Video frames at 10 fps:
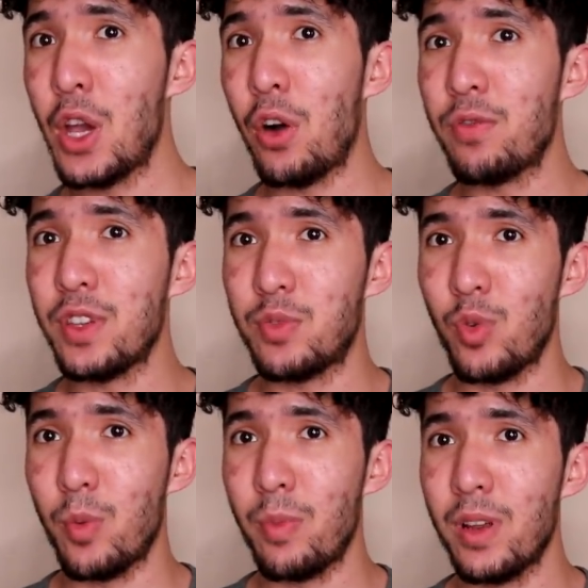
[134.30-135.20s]
of this
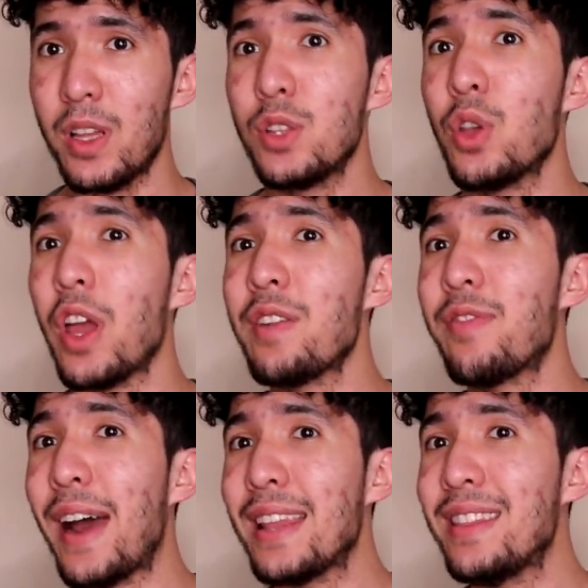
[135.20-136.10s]
room to
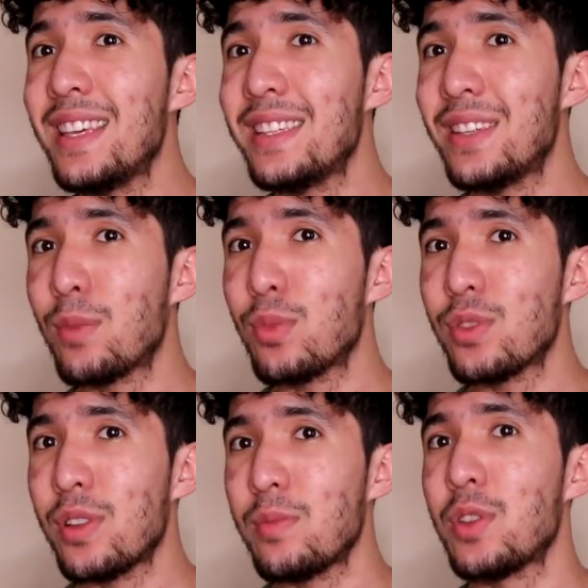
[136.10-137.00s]
invite these young
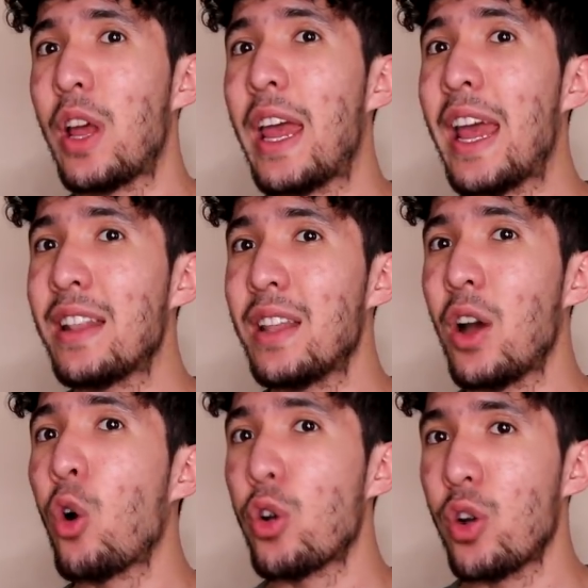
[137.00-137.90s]
Muslims and
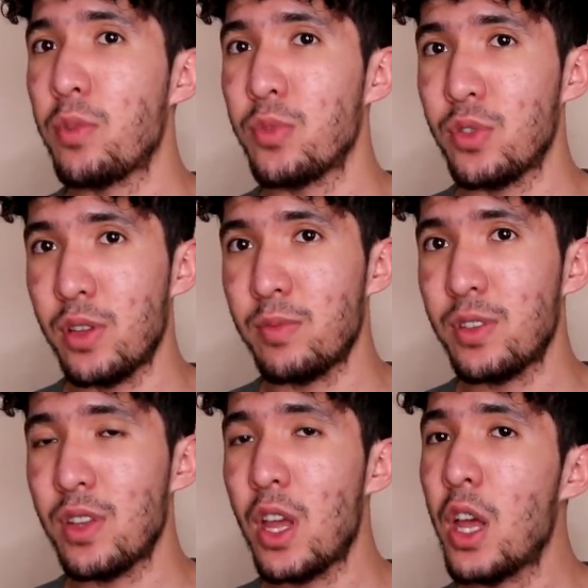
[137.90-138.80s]
or
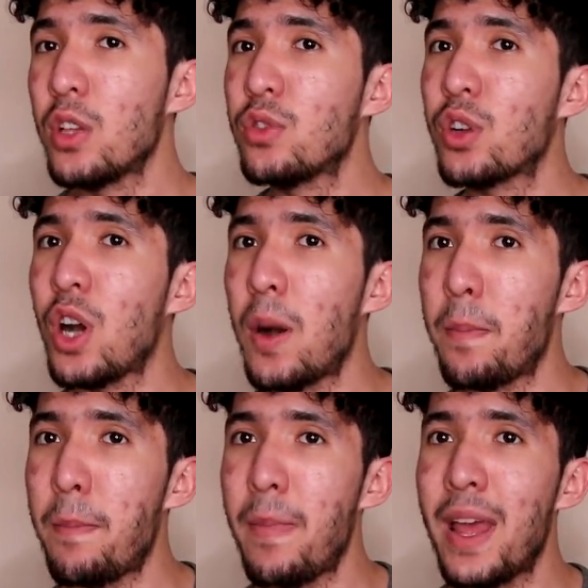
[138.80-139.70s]
non-Muslims to
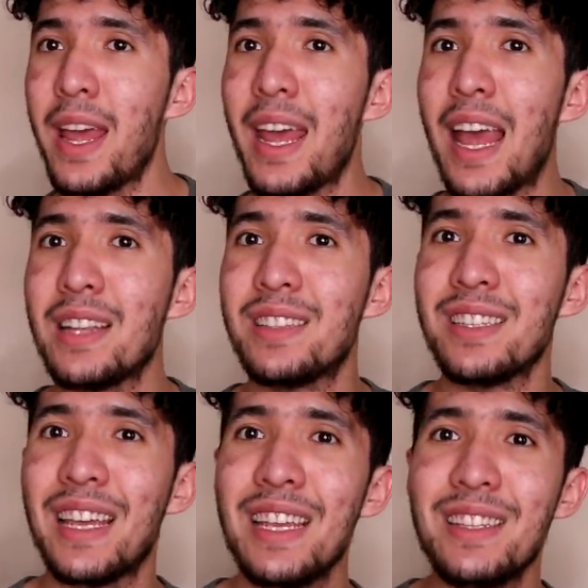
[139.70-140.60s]
come and
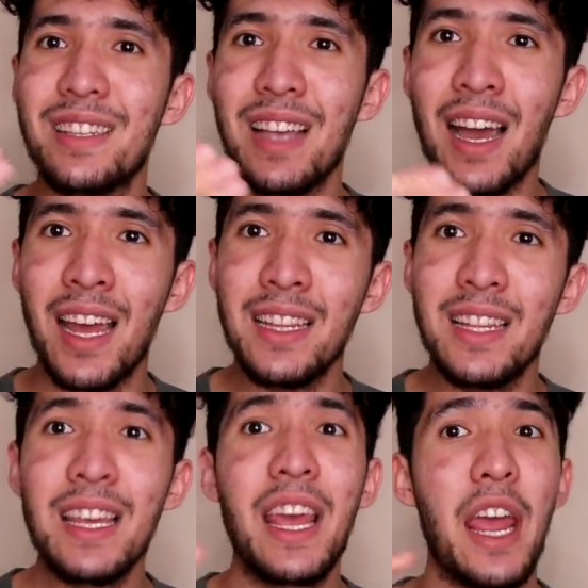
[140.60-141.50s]
sit
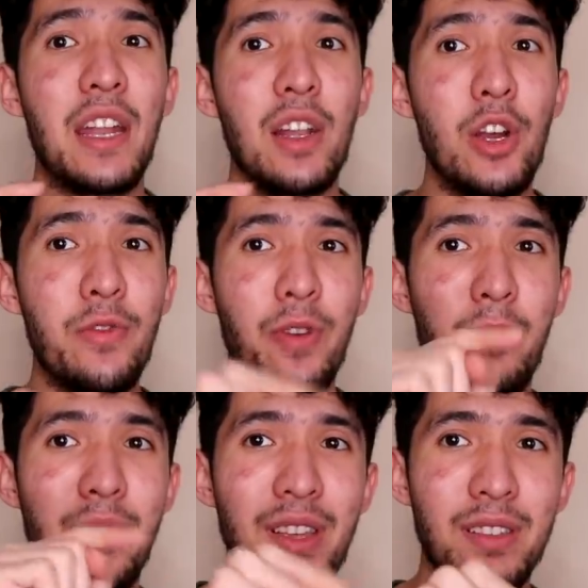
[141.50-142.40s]
inside and learn
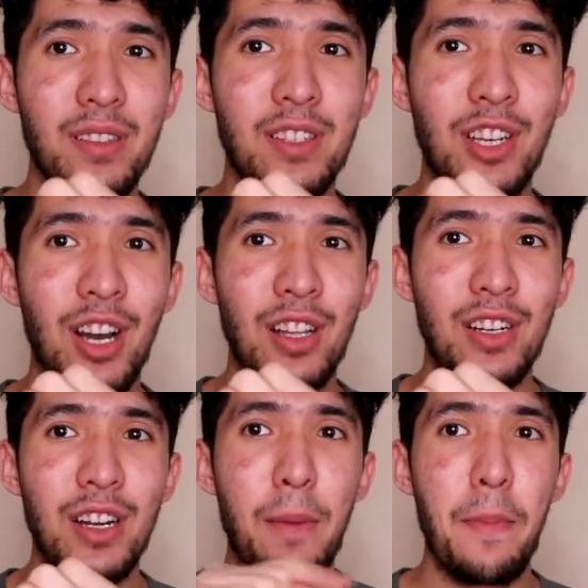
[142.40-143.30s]
from this
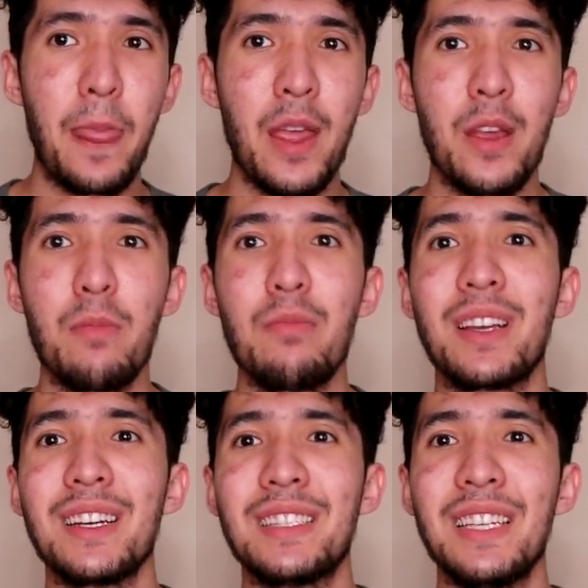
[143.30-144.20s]
scholar
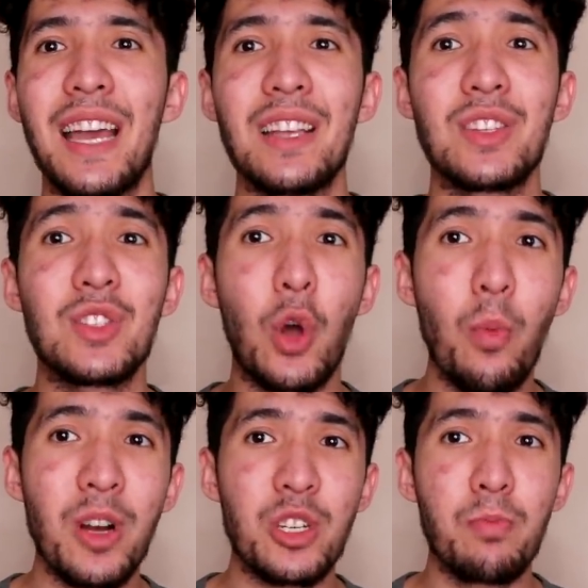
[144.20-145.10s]
because he has so
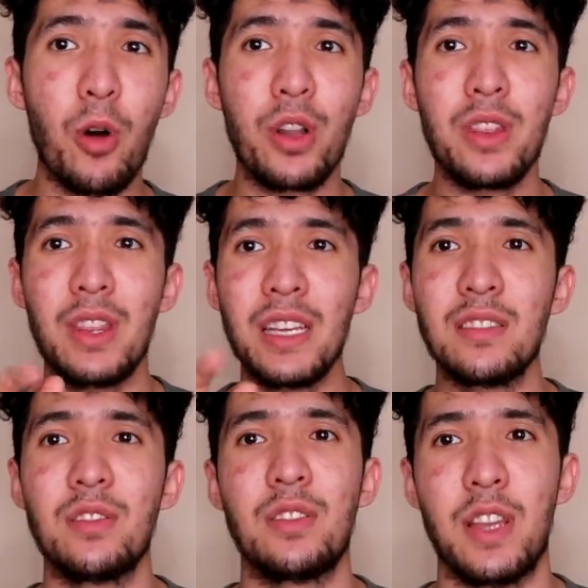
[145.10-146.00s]
much important things
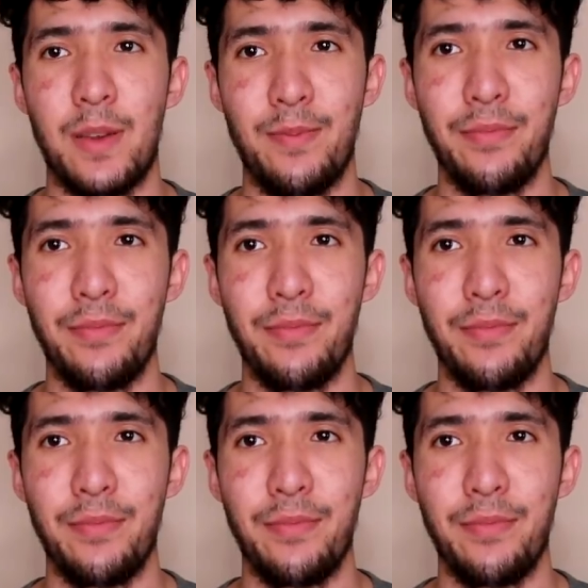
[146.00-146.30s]
to say.